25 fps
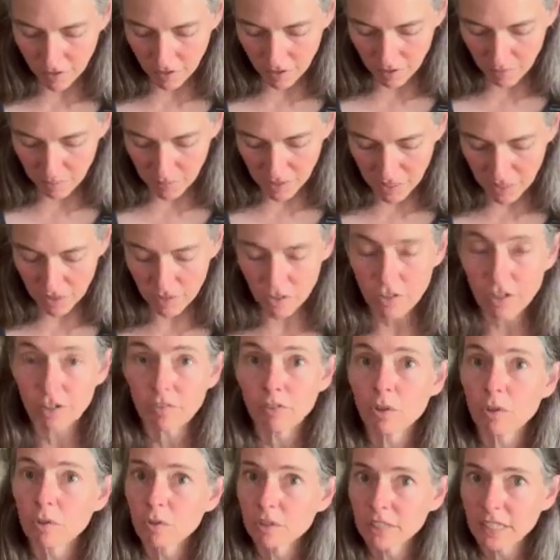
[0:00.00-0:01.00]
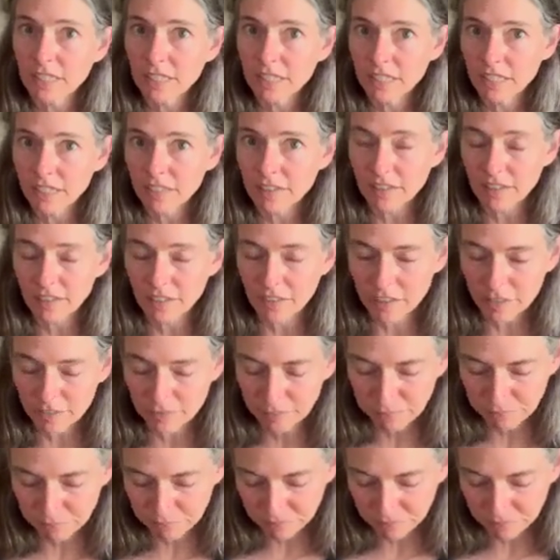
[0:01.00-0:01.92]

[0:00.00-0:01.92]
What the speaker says: I had to drive a whole day to get there.